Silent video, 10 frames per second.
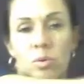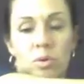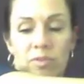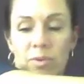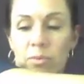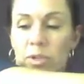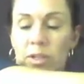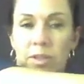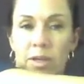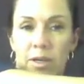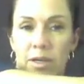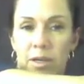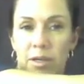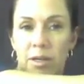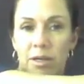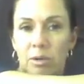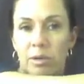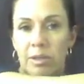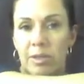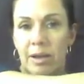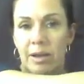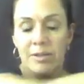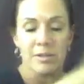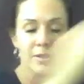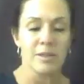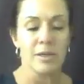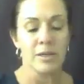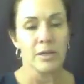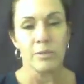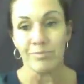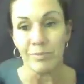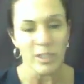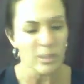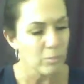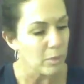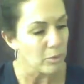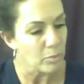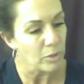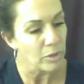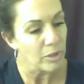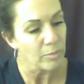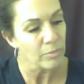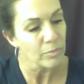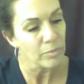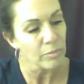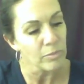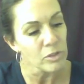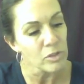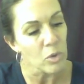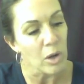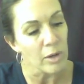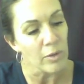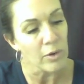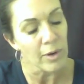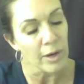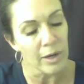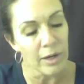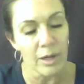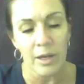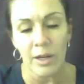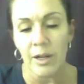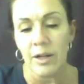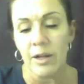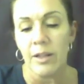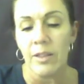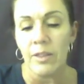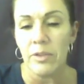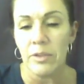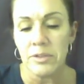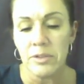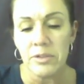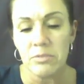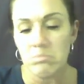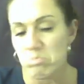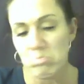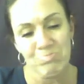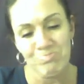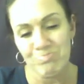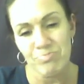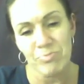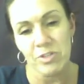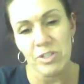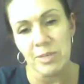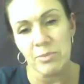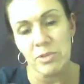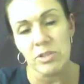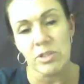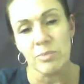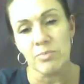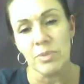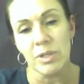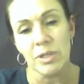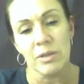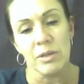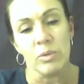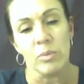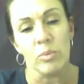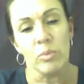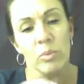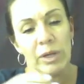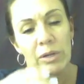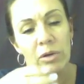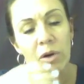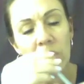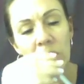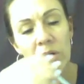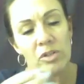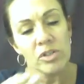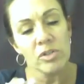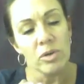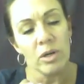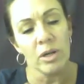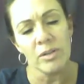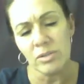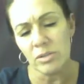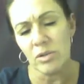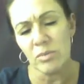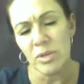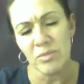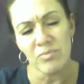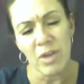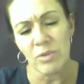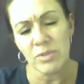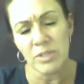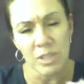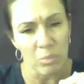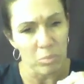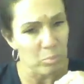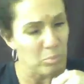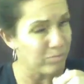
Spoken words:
Or if I'm going like that, I go like that. Probably should put the straw in there, right? This seems to just be a regular hard straw, so I mean, I don't see it